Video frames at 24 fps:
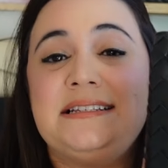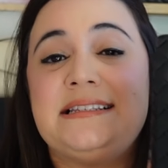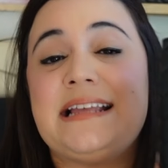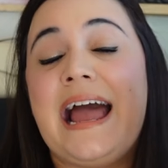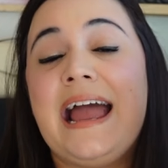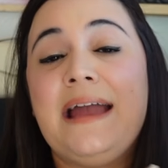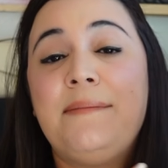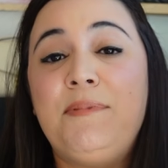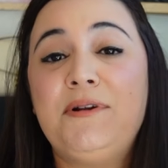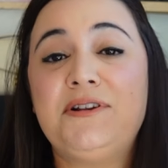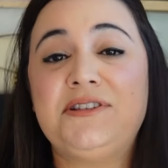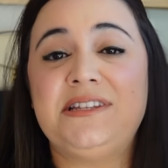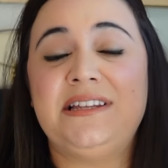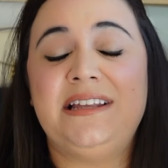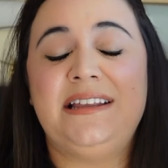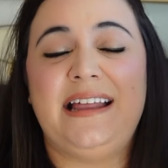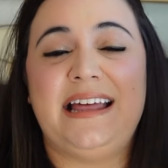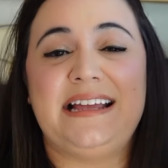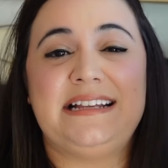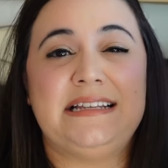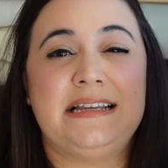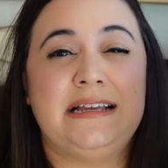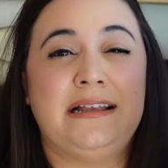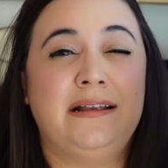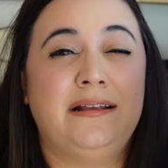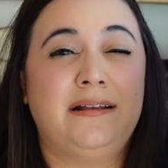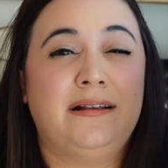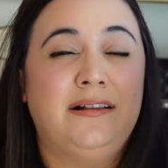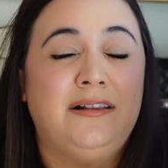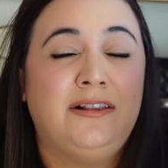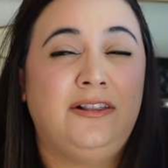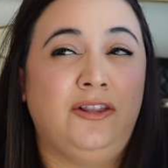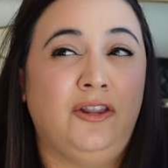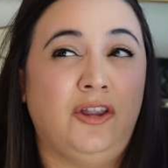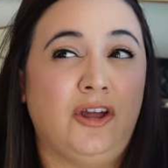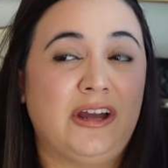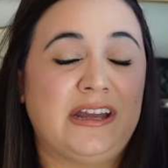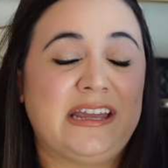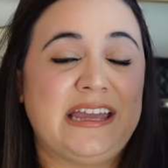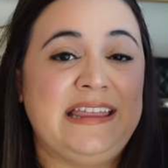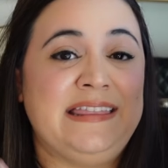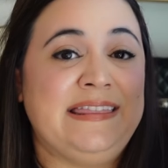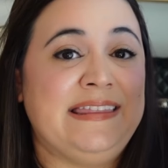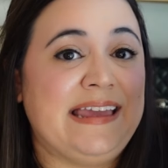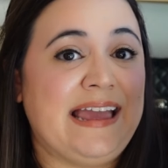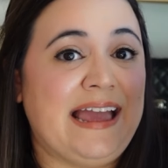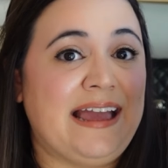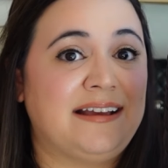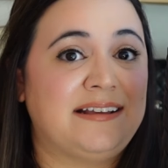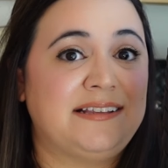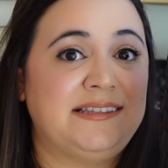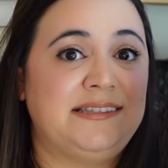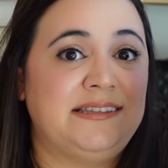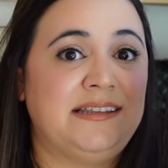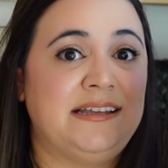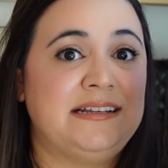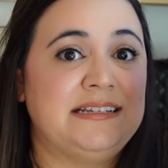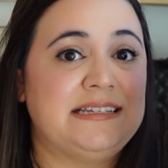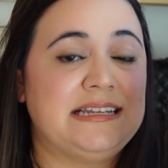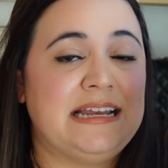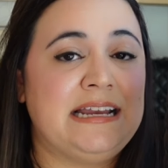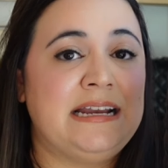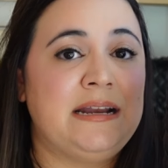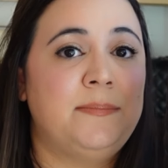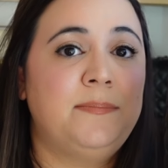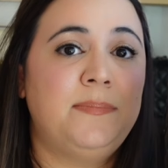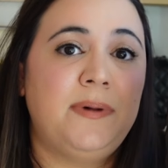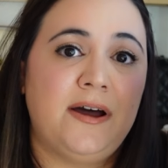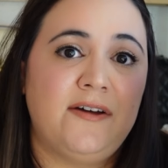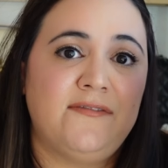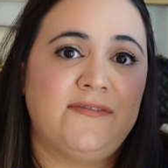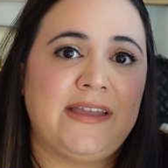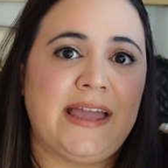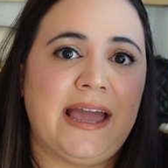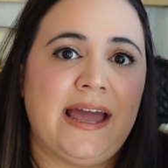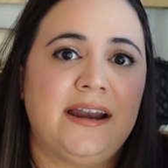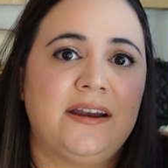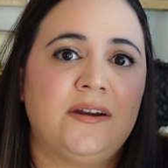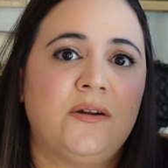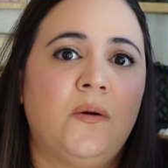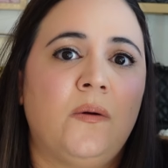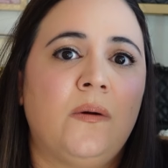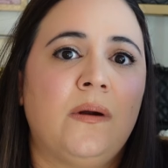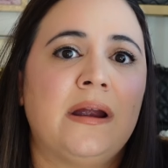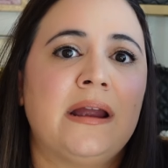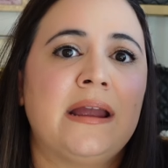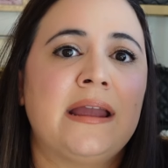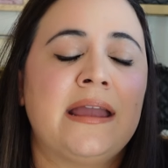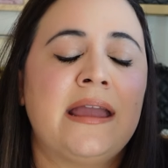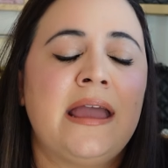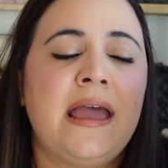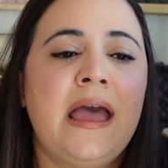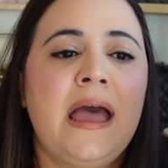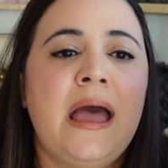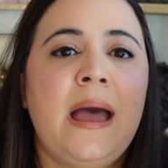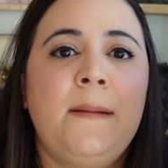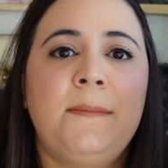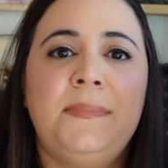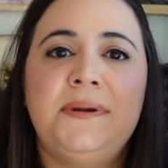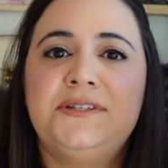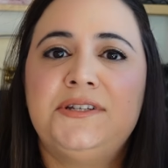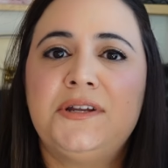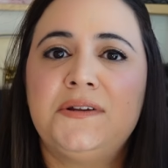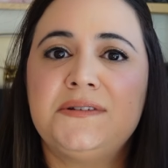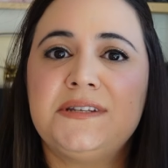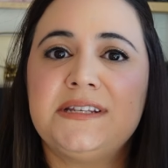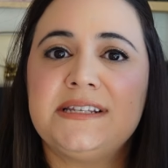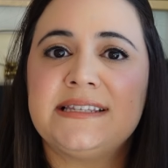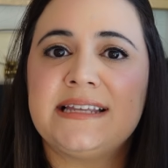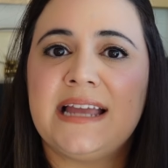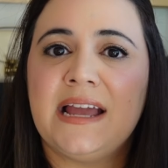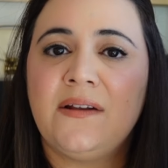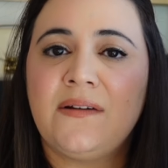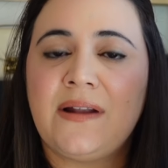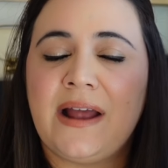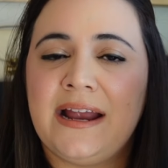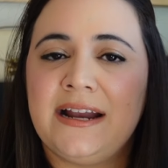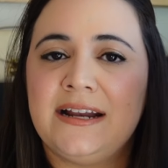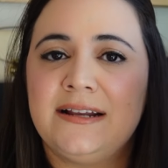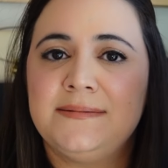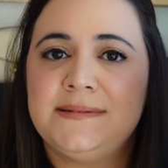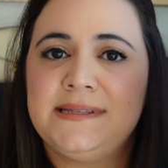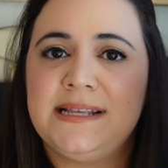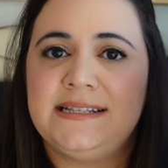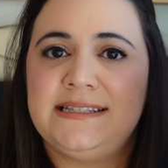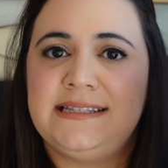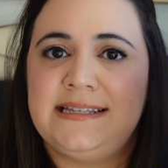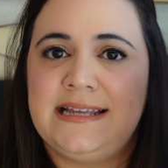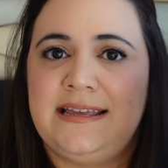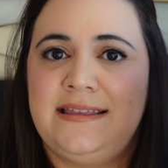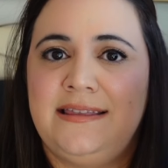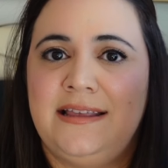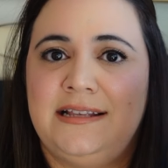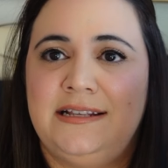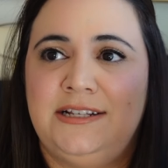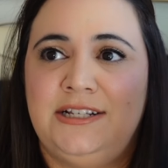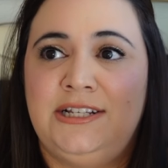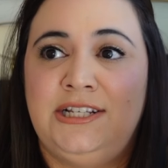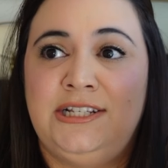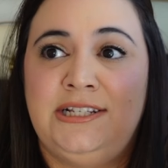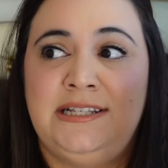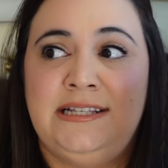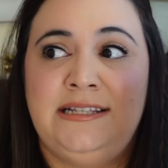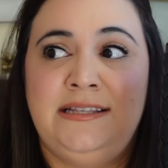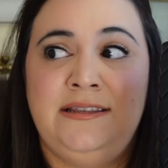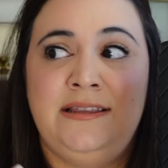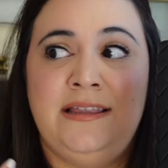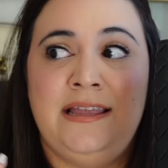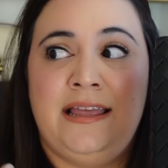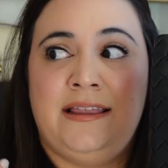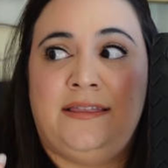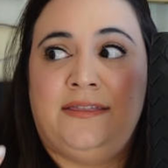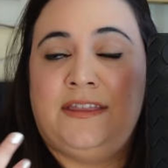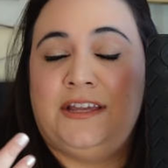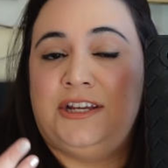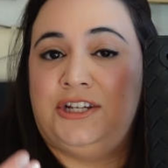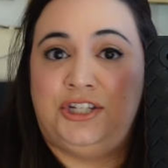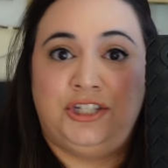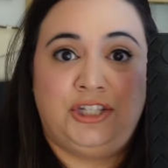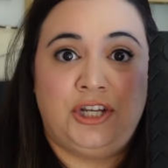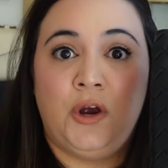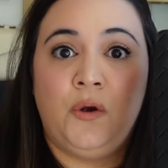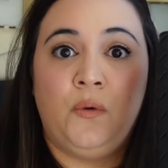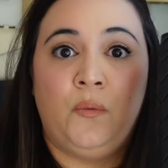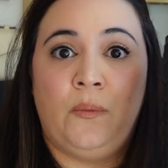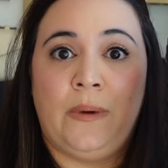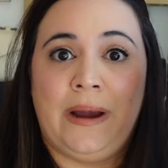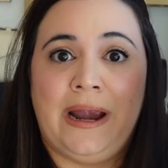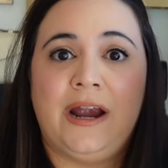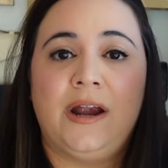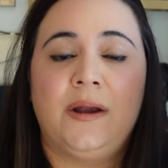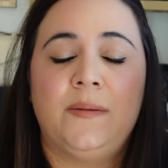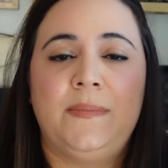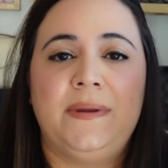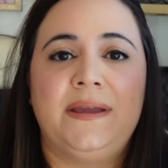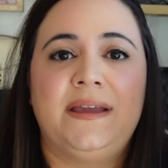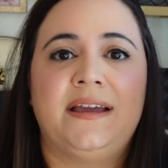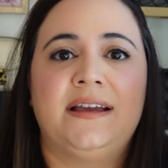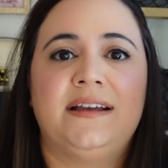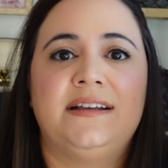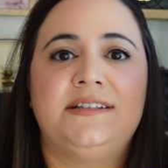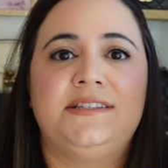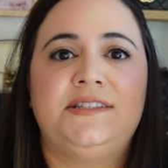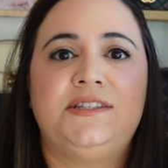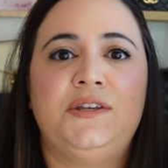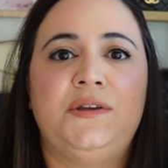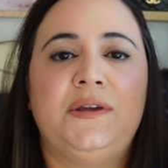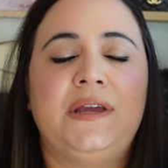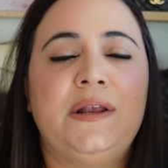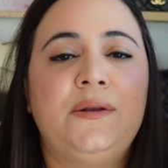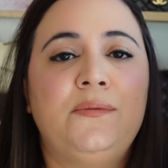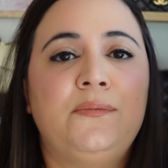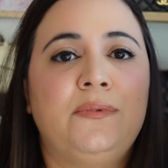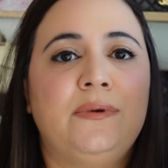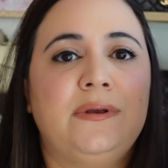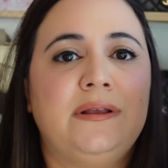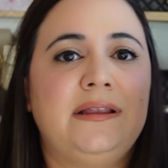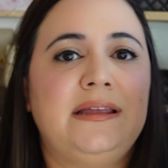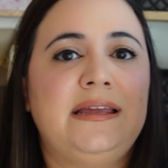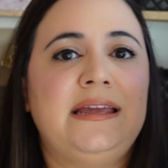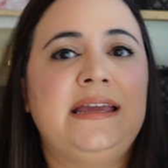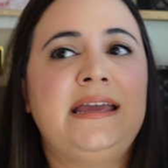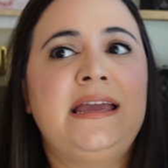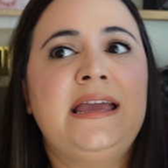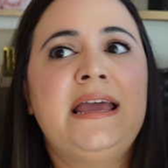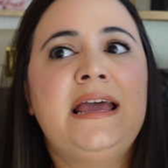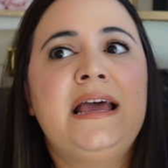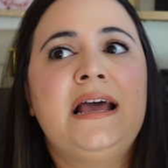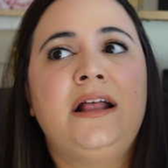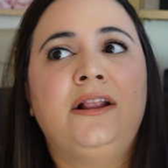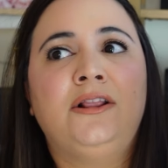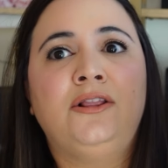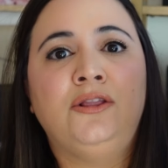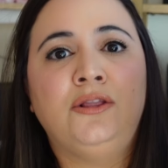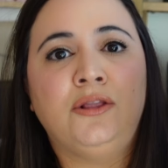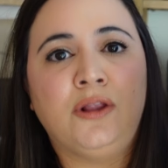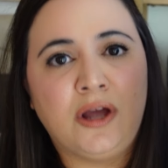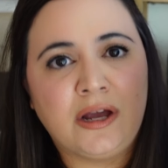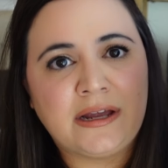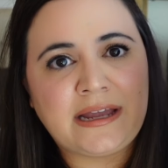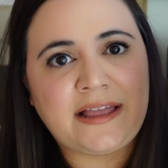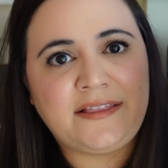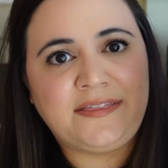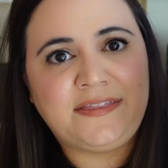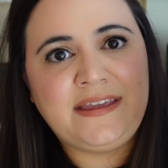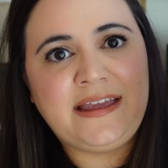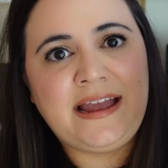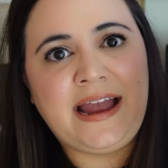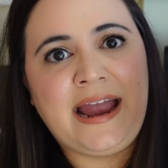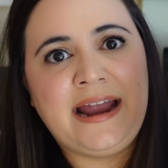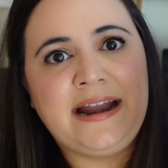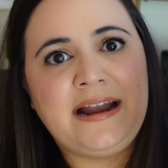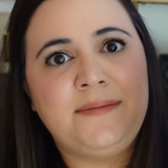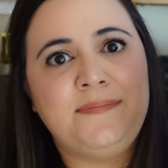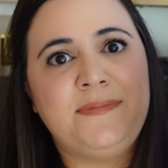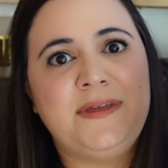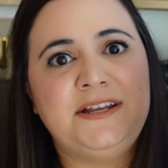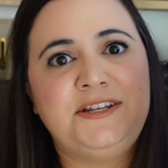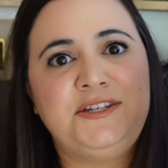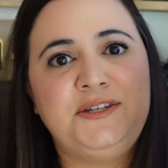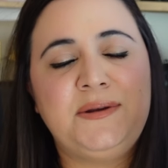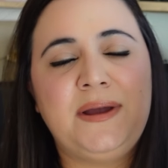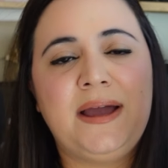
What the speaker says: is I personally like to look in the excellent and above category, but don't discount items that say that they show wear, because you can really look at the item. They do